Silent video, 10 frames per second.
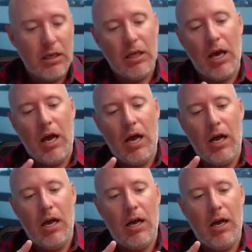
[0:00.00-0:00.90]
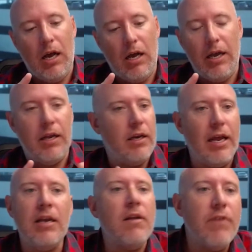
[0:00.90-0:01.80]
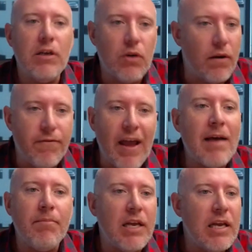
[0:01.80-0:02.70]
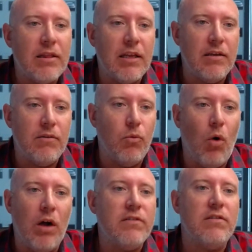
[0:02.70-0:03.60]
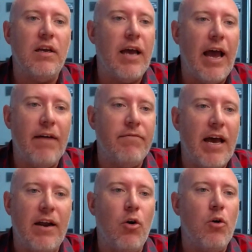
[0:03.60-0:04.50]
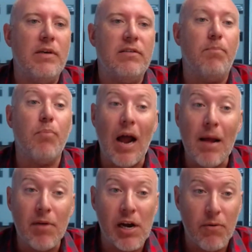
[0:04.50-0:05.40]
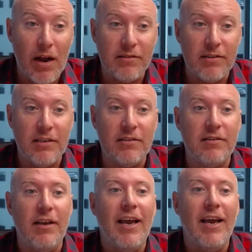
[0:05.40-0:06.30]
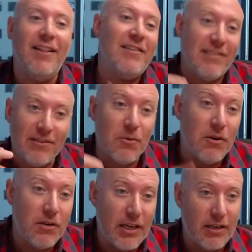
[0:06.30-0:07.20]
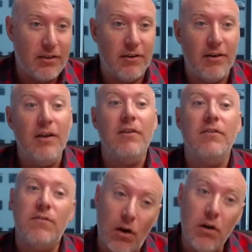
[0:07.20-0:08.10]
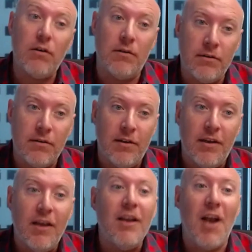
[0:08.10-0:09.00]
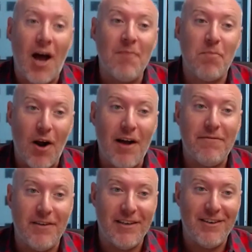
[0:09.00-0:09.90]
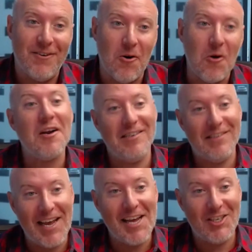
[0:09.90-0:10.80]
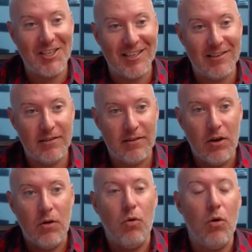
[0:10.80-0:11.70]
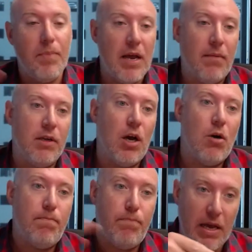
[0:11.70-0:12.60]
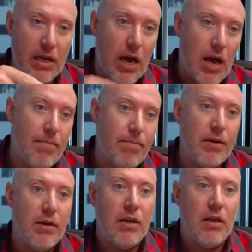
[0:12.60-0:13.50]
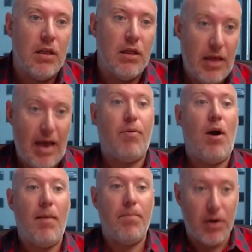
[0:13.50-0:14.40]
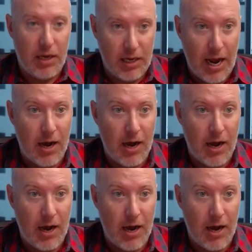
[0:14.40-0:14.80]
a family that wants to have that home as a primary residence, and this is the real kicker, certain nonprofit organizations will be able to go pick up that property now.